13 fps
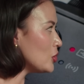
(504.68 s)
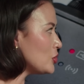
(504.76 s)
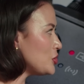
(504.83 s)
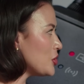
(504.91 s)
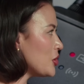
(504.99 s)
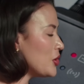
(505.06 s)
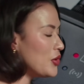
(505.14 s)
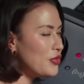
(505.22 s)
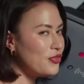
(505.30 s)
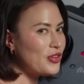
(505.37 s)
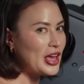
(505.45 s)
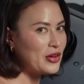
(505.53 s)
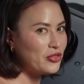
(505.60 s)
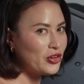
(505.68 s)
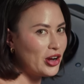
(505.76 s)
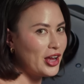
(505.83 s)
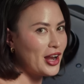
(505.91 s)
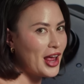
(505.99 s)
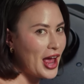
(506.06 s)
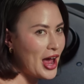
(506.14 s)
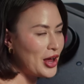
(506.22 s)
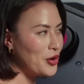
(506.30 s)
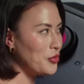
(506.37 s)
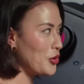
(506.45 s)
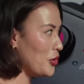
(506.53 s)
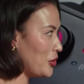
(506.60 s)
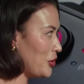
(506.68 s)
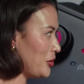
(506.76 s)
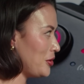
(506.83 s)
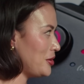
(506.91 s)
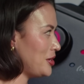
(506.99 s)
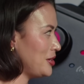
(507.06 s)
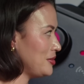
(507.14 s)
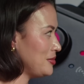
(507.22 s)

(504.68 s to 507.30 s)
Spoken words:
Who's your favourite at RØDE?